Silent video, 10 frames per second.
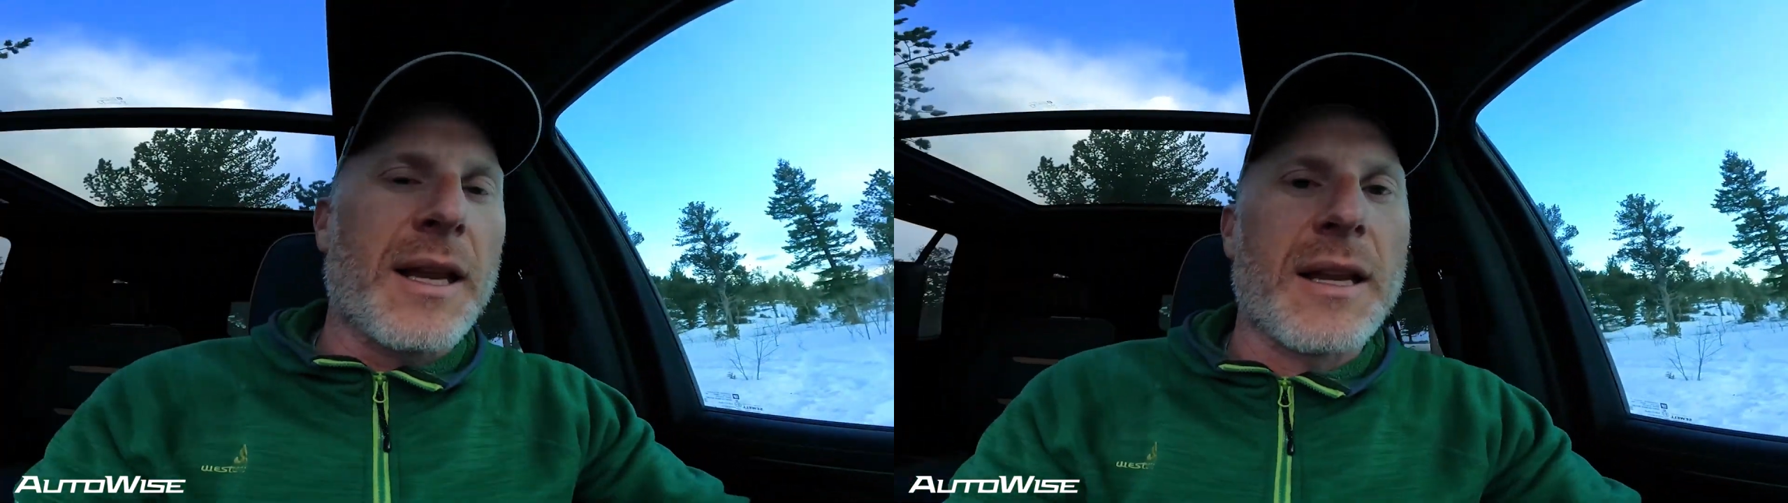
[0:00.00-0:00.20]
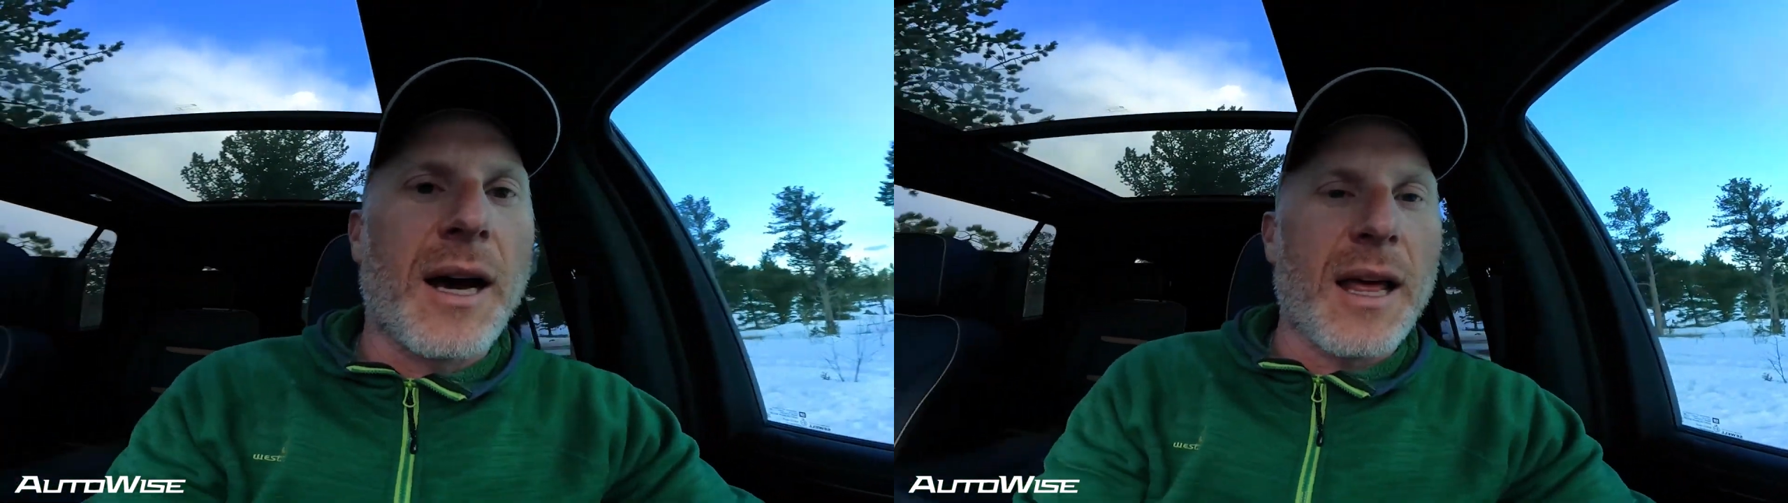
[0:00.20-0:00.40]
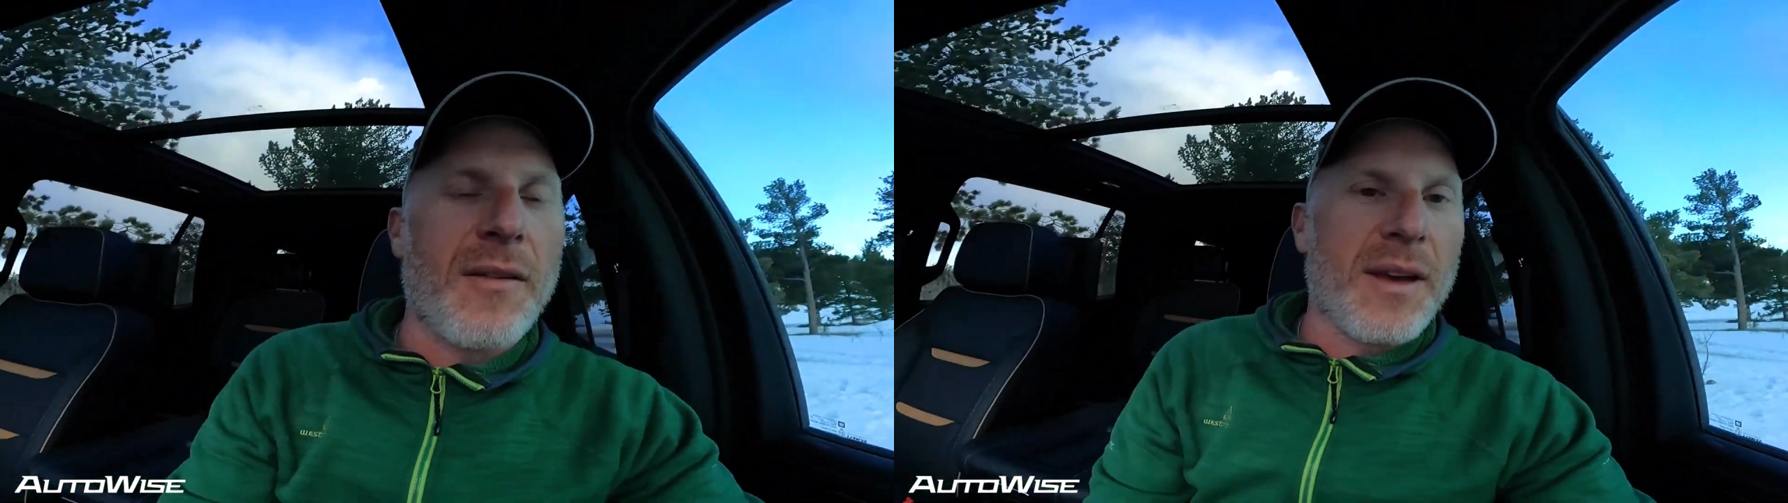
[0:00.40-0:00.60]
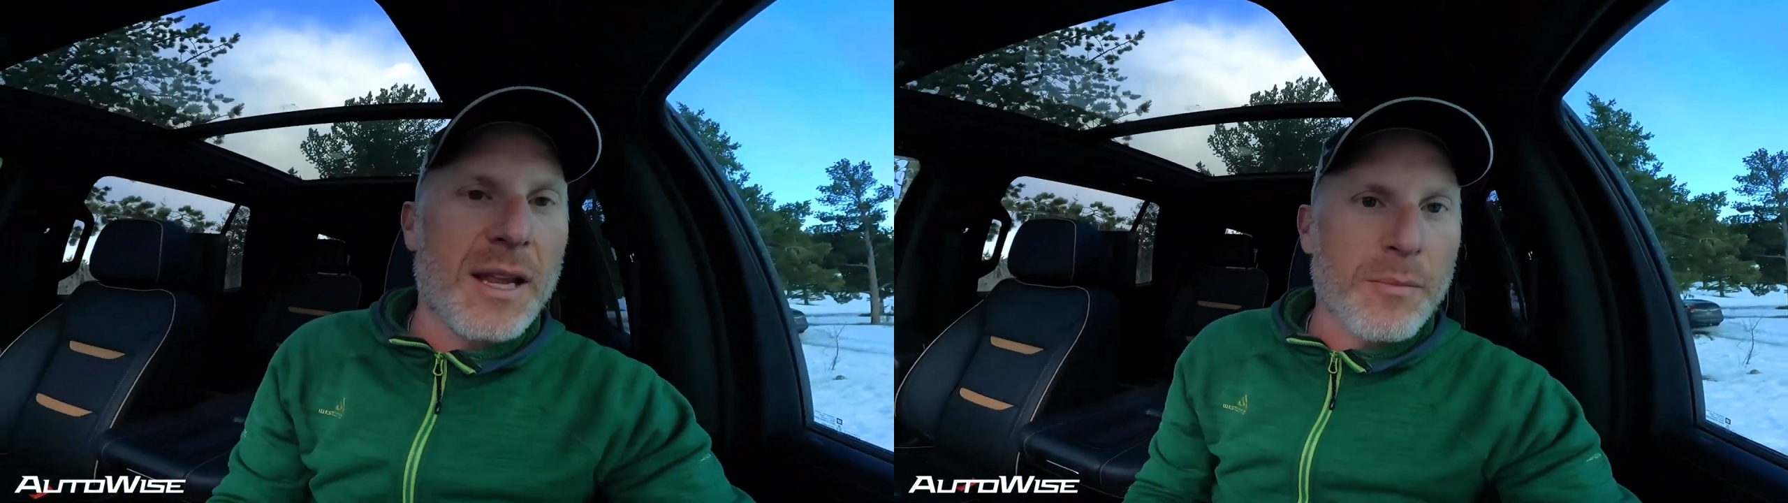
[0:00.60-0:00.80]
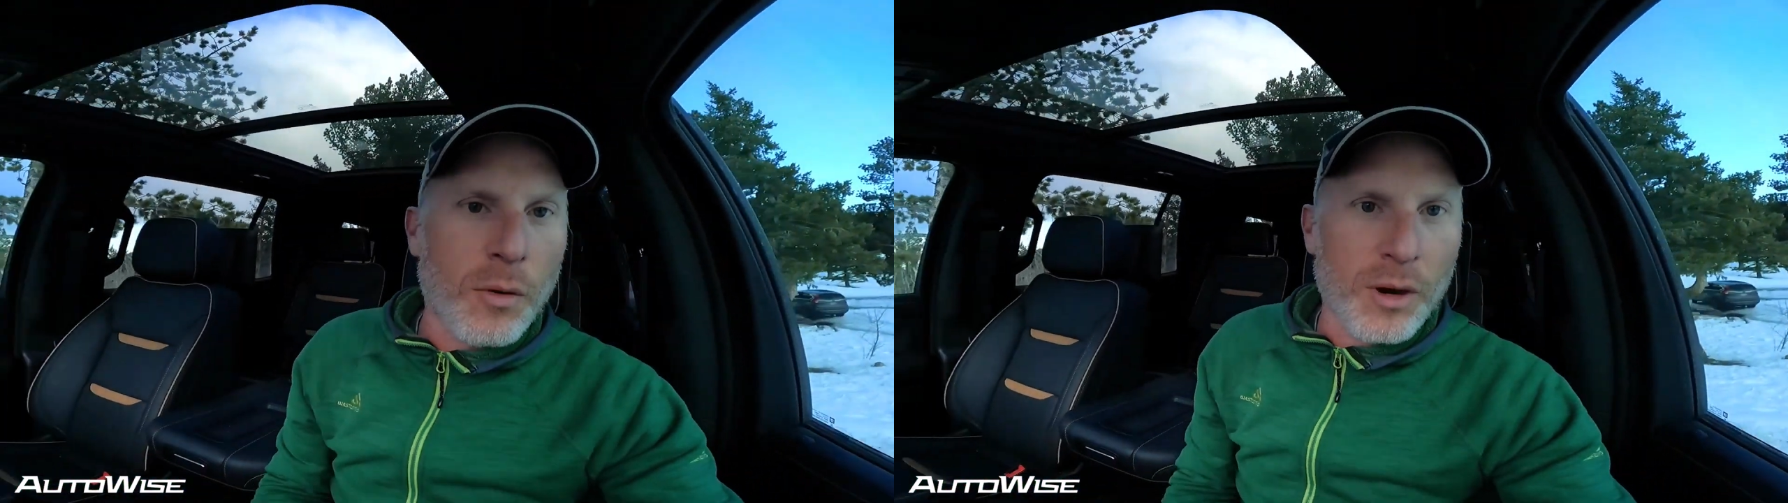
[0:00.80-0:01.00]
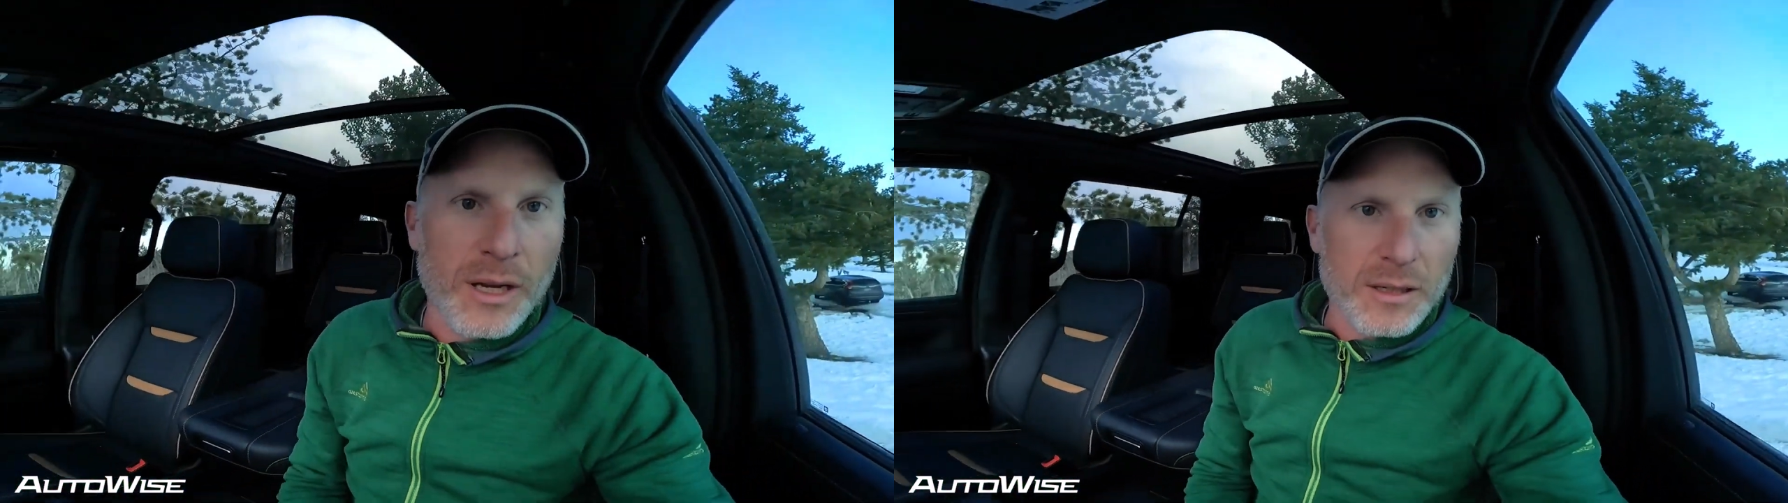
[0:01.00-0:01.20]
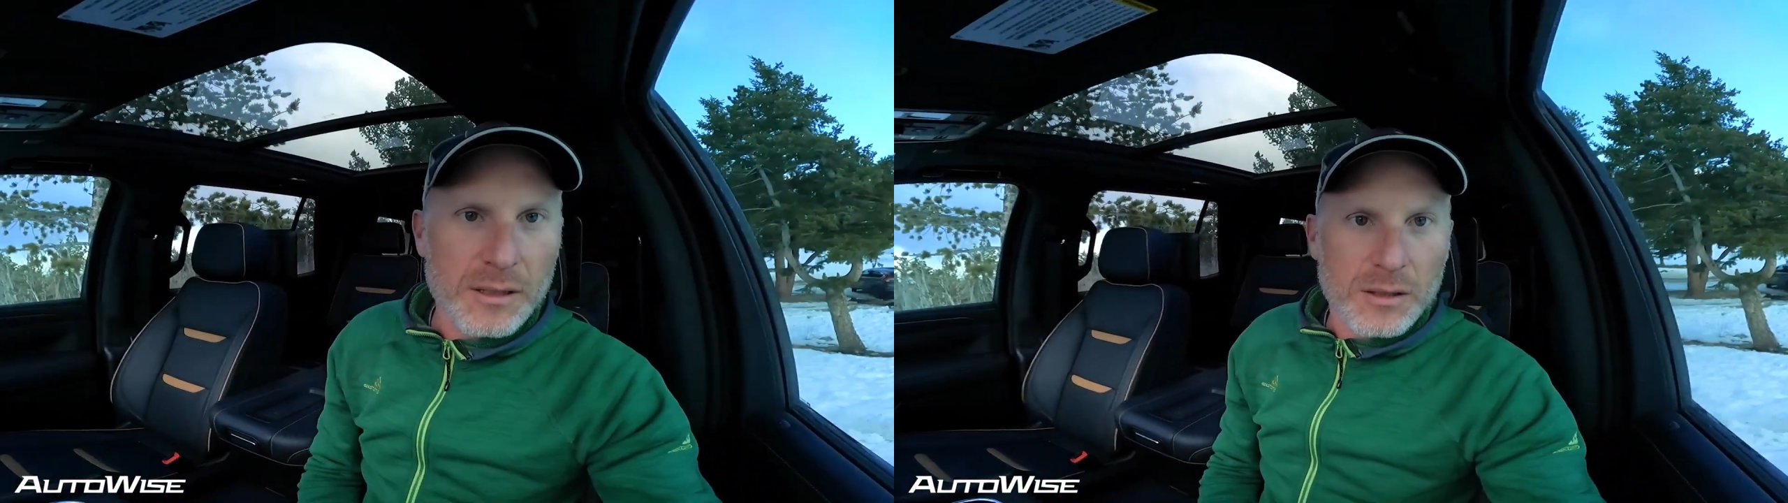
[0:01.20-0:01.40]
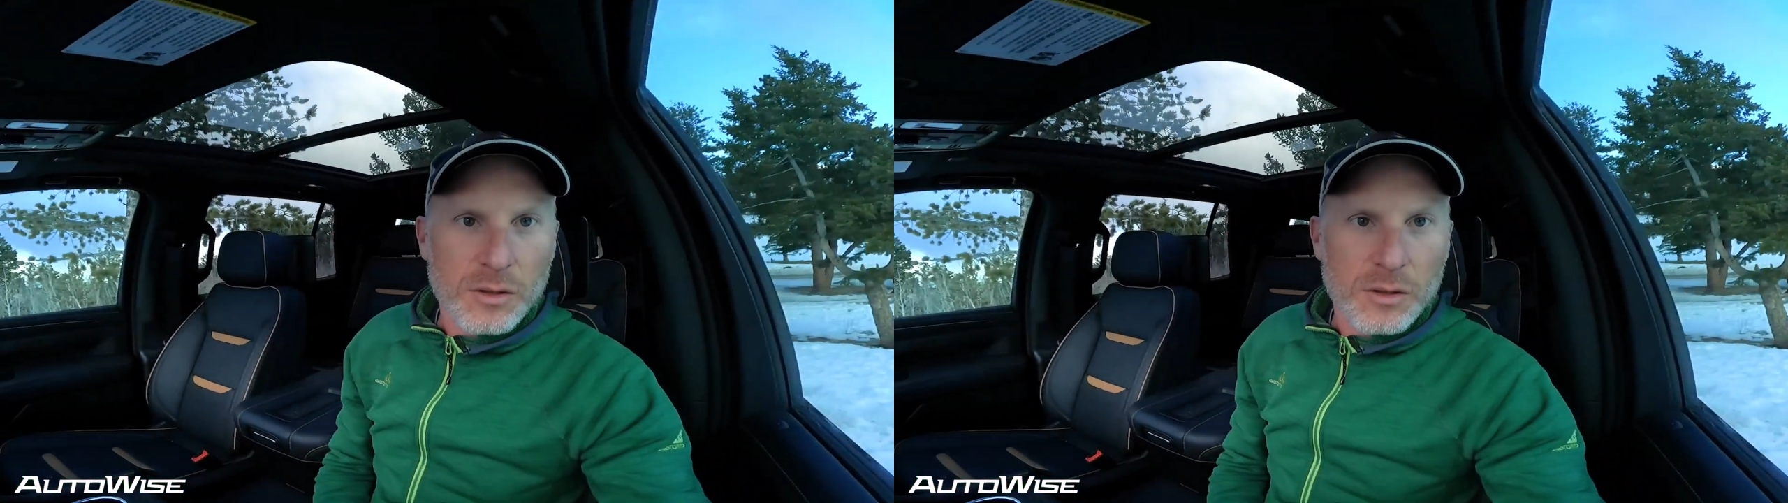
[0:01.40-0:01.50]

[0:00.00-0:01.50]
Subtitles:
did not have any point